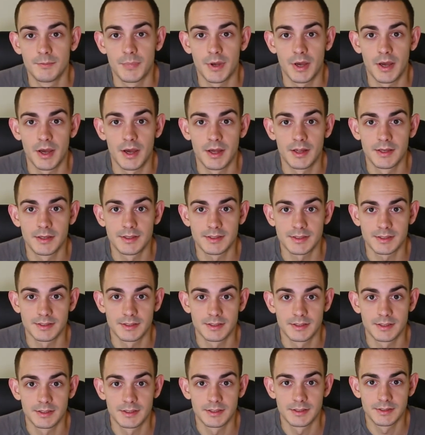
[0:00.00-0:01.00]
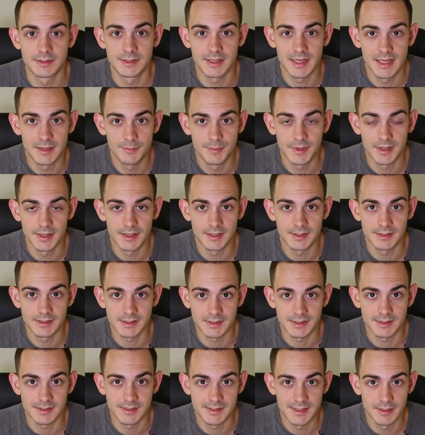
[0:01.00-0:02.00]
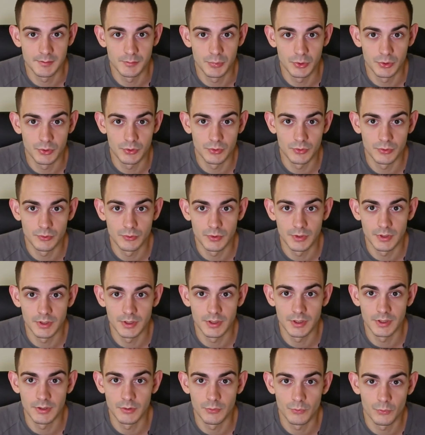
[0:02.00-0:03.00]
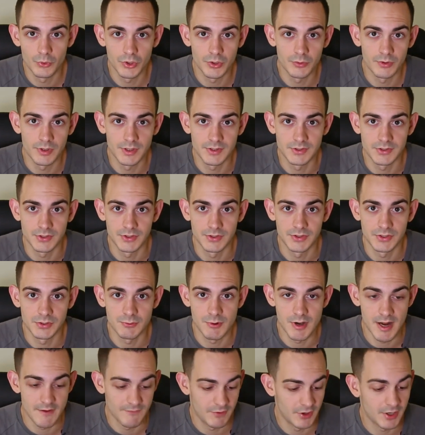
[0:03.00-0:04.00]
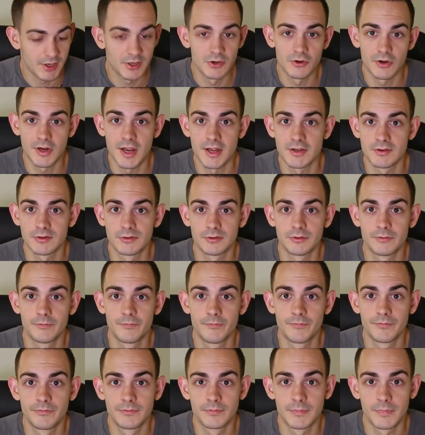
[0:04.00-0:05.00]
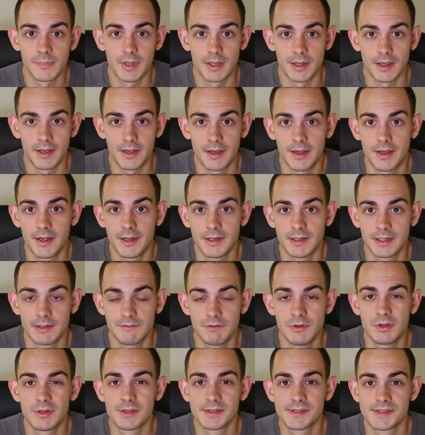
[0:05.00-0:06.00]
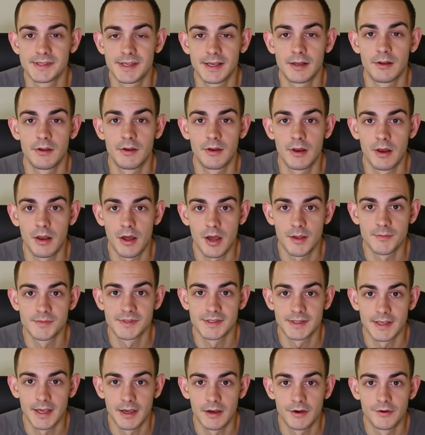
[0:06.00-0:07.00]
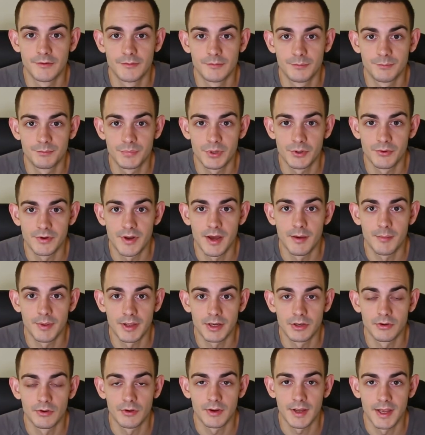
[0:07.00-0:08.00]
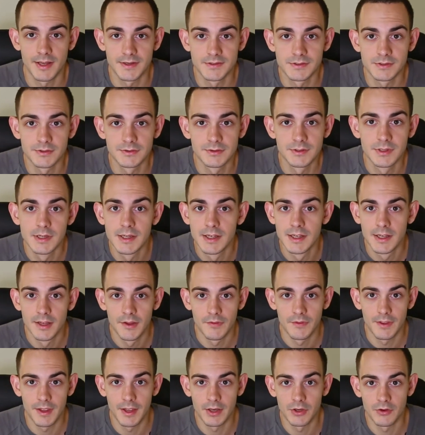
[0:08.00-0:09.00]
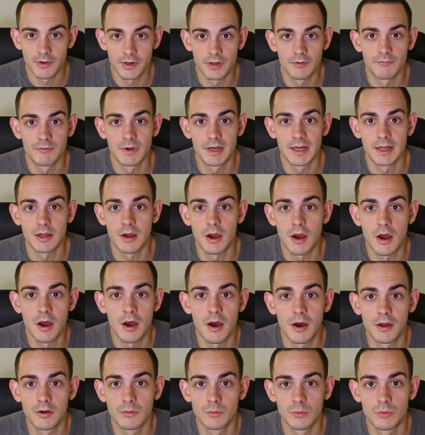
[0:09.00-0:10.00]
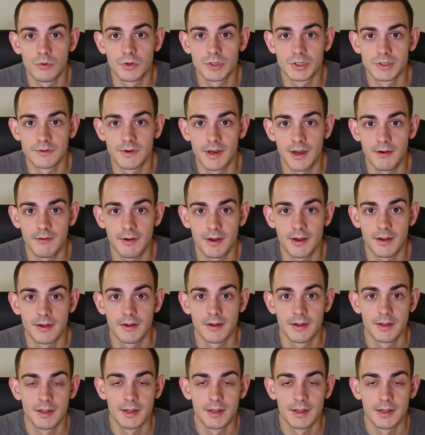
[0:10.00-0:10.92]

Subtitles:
but to keep it simple, what you want to do is you want to have a look in your kettle, and if you can see a little lime scale build up in your kettle, then you're in a really hard water area.